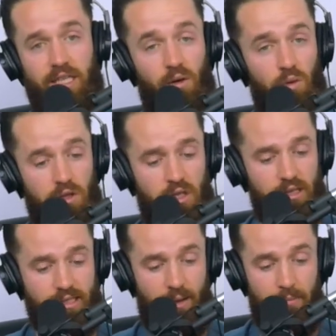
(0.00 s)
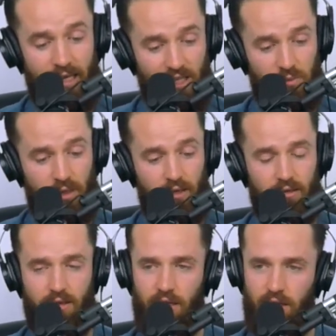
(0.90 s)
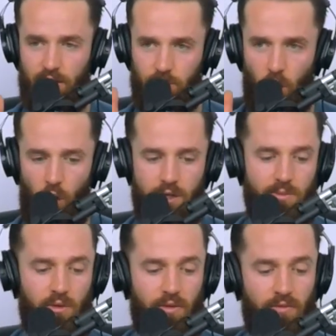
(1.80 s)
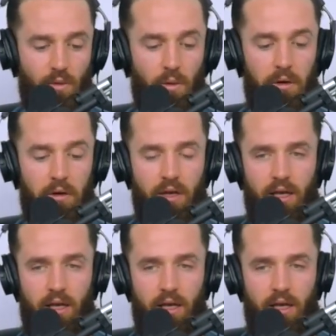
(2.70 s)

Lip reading: get really good at time management, was always moving forward,